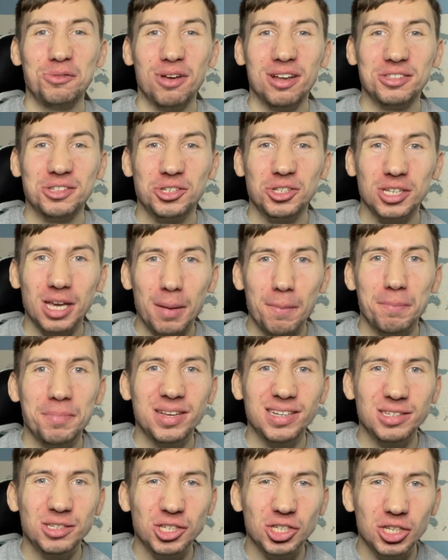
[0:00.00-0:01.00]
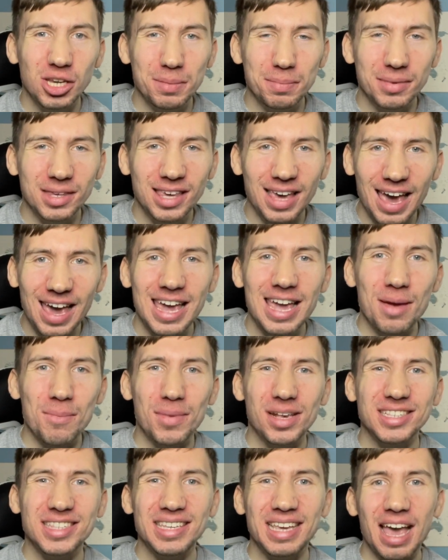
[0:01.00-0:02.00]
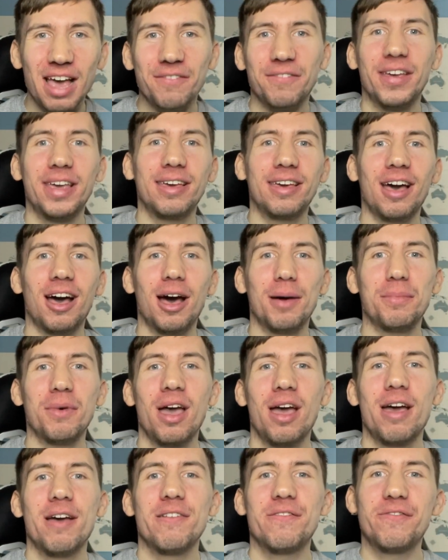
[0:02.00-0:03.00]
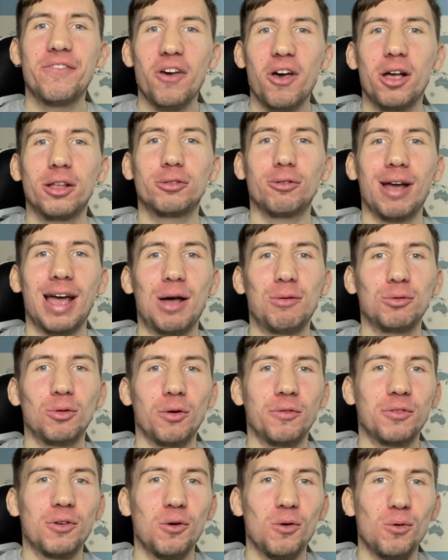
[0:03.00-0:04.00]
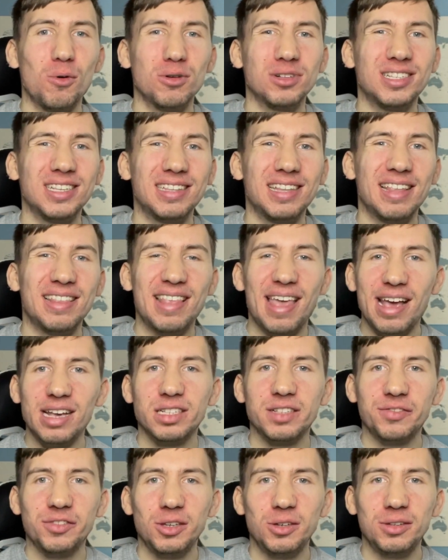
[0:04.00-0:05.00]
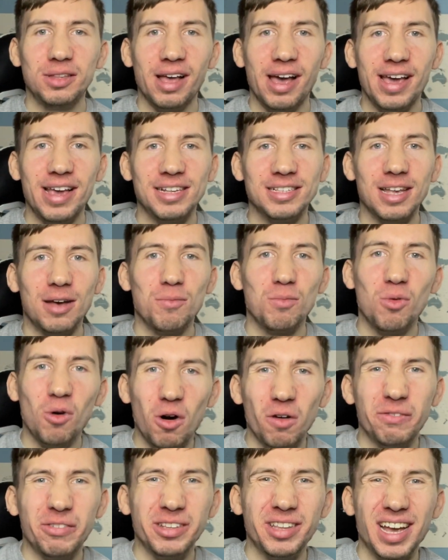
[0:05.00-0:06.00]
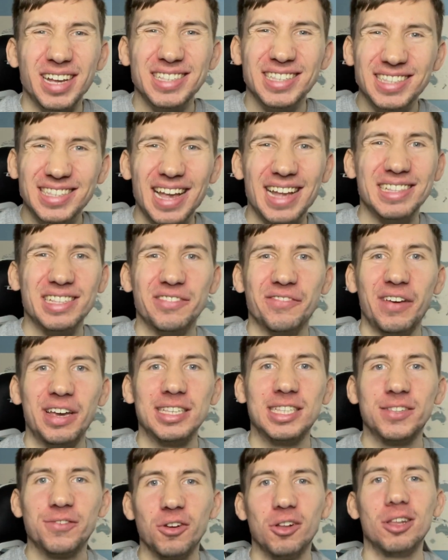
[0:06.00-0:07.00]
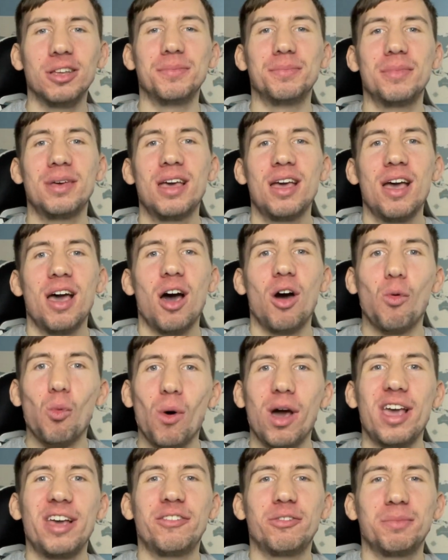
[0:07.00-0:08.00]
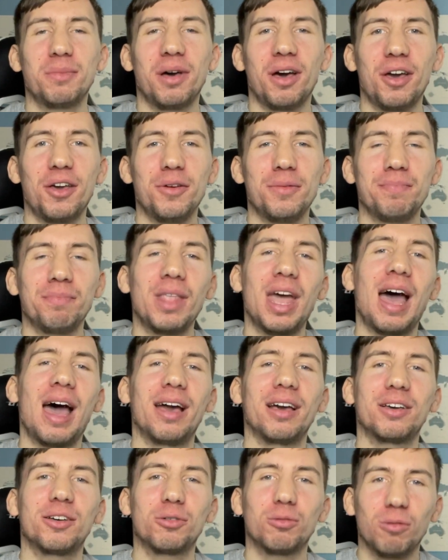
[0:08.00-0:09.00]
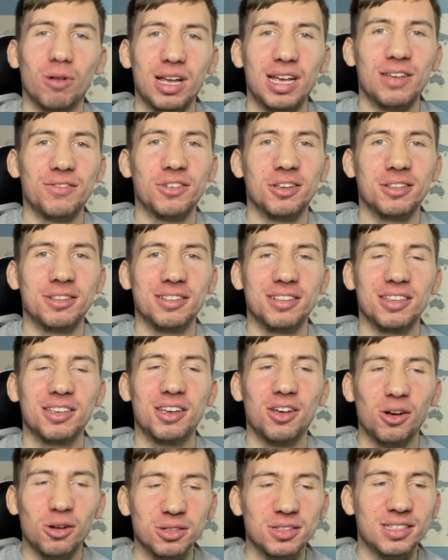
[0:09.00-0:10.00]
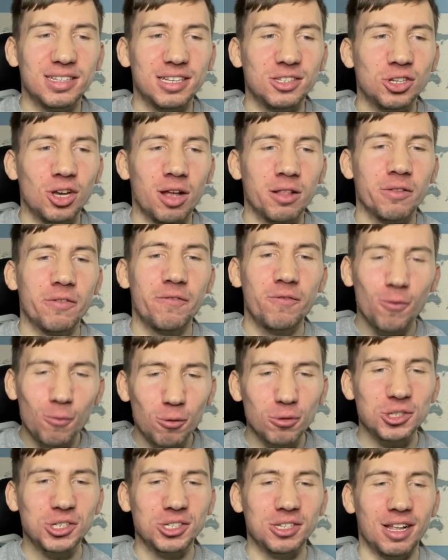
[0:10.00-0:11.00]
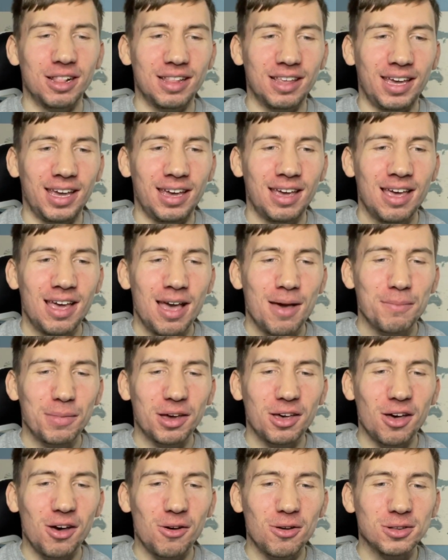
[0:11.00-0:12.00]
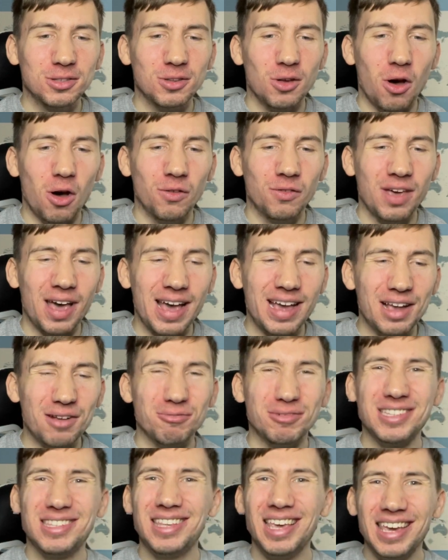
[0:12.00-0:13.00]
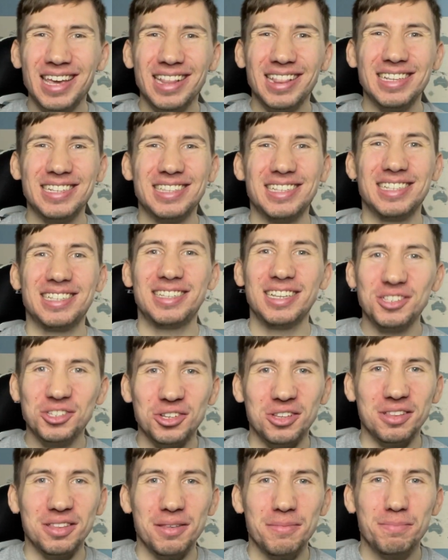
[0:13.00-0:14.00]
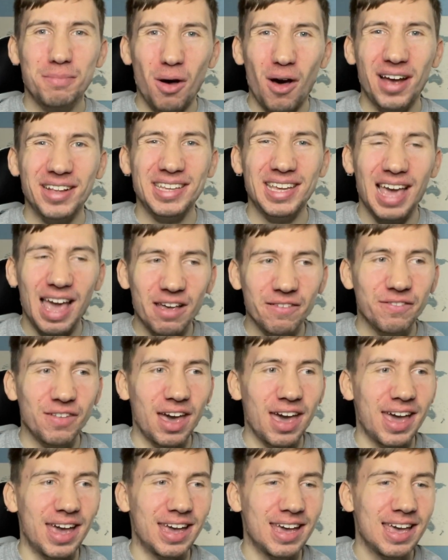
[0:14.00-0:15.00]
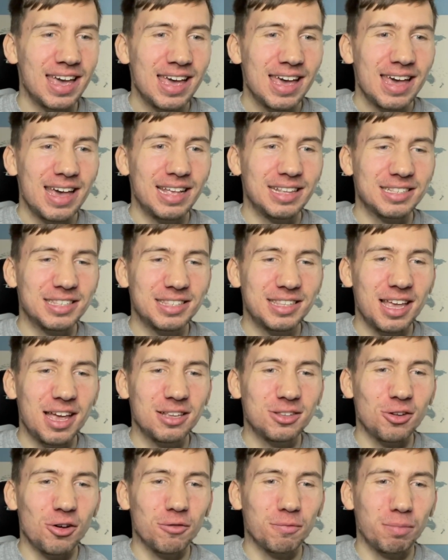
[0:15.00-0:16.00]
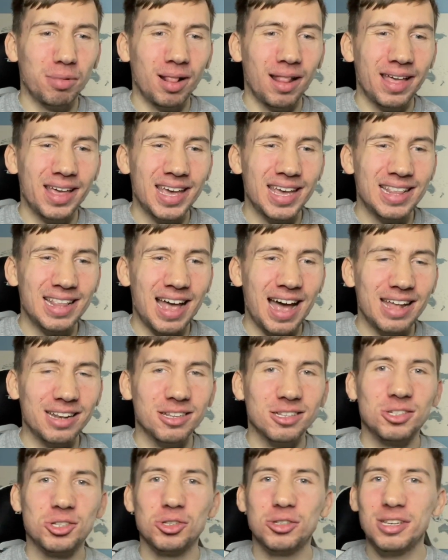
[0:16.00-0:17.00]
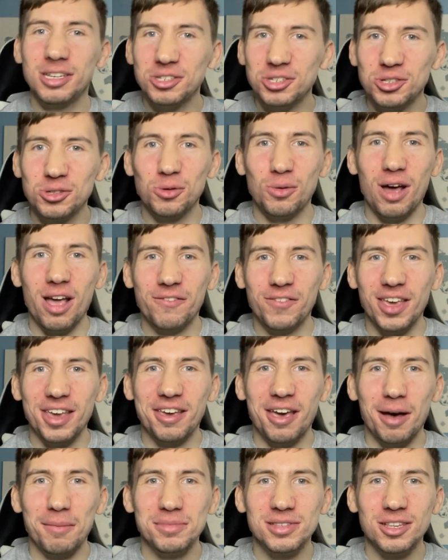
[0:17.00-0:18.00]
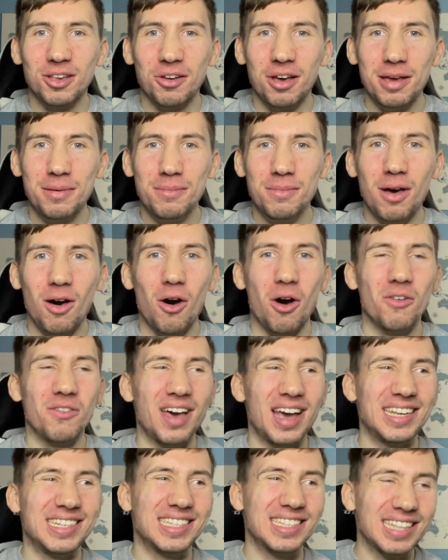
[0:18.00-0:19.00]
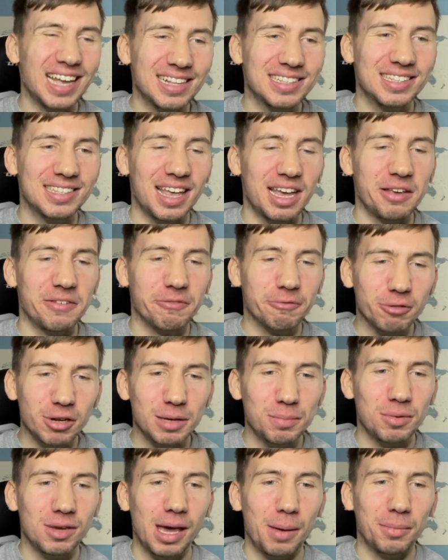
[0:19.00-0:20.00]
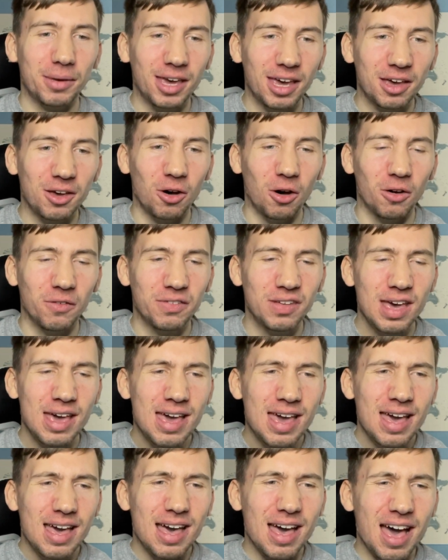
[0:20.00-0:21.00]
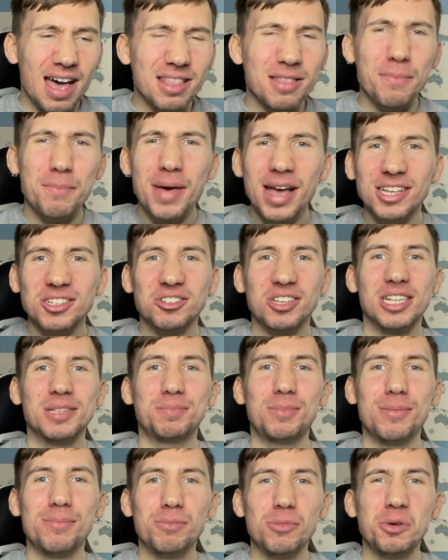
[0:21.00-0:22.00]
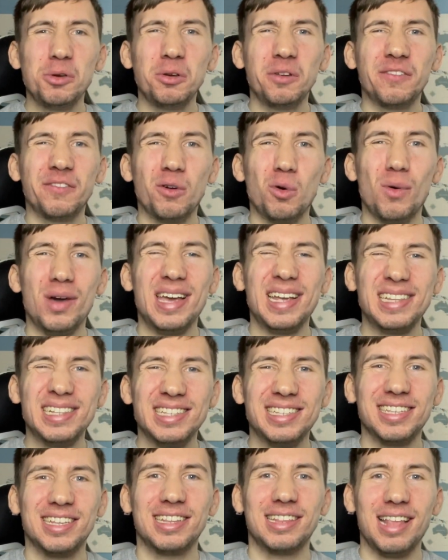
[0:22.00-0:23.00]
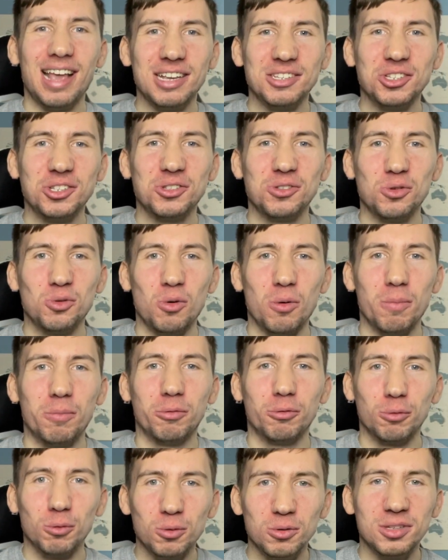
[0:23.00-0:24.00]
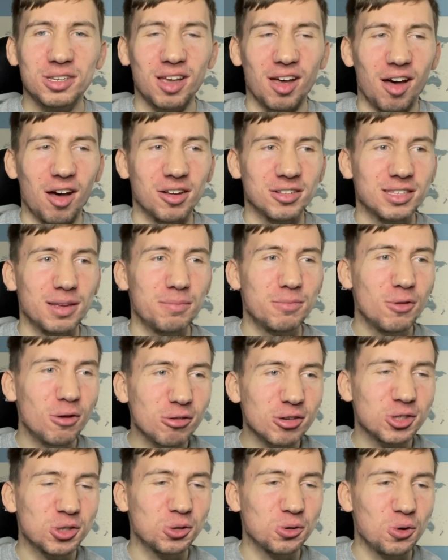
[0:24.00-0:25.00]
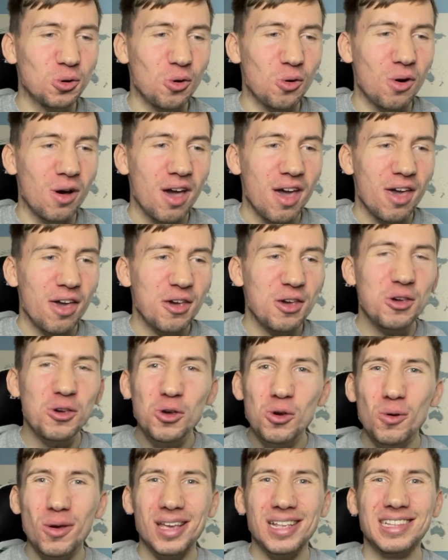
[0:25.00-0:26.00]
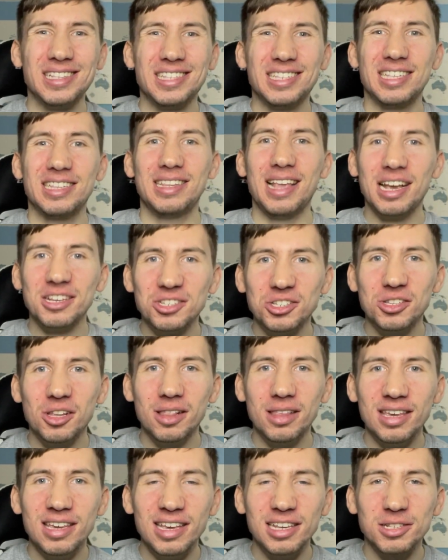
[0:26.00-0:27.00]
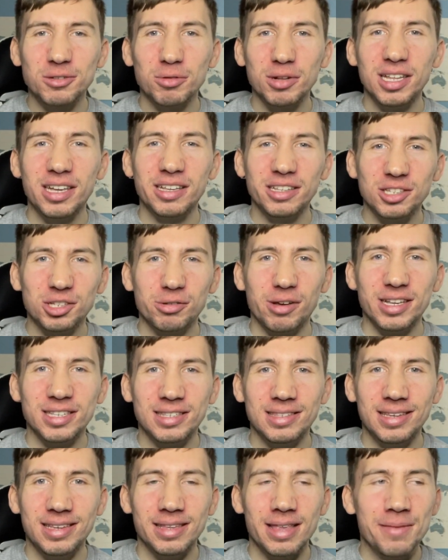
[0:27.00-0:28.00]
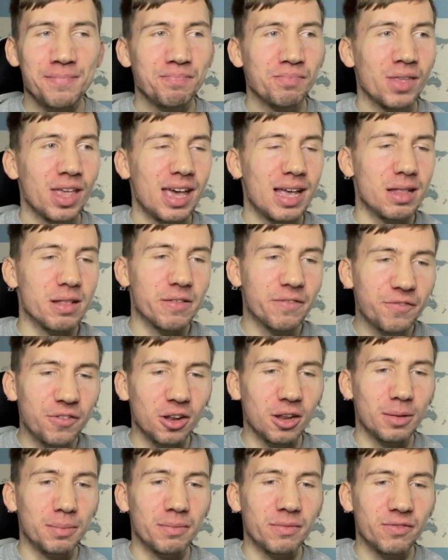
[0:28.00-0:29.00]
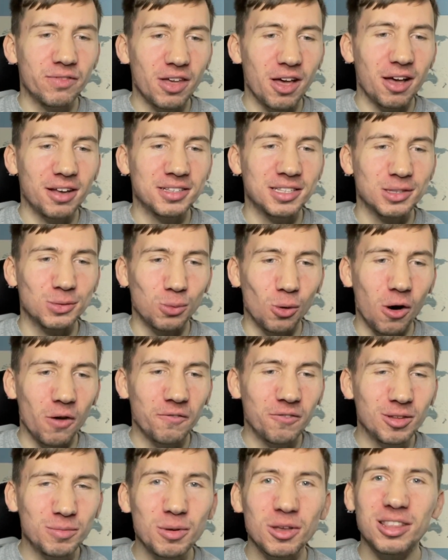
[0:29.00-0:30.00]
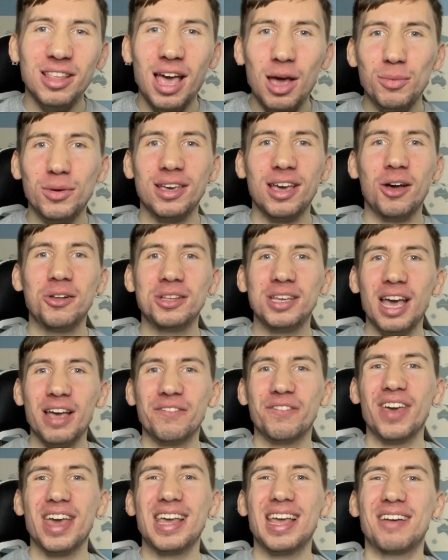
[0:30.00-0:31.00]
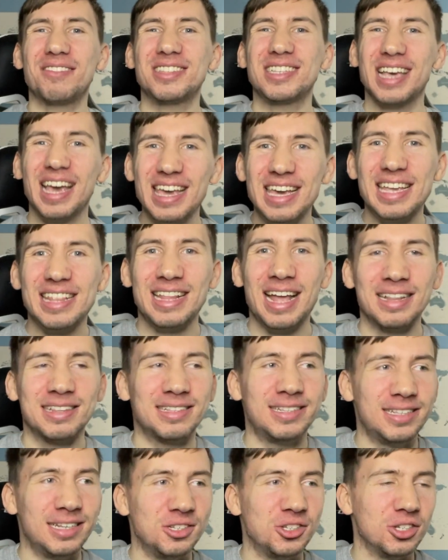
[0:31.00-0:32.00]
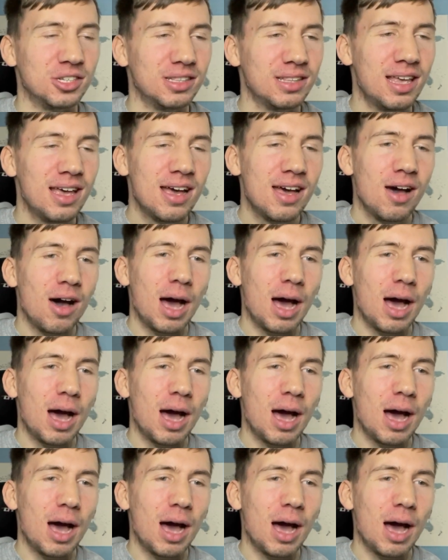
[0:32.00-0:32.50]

a championship game. It's the FA Cup third round, of course, in the next few days, and Watford are set to face Fulham away from home at Craven Cottage. Unfortunately, because of a ridiculous decision by the FA, instead of playing at the traditional FA Cup time of a Saturday 3 p.m. kickoff, the match has been moved for international broadcast. I'm not sure who internationally is really interested in Fulham versus Watford, but there we go. The FA have taken that decision.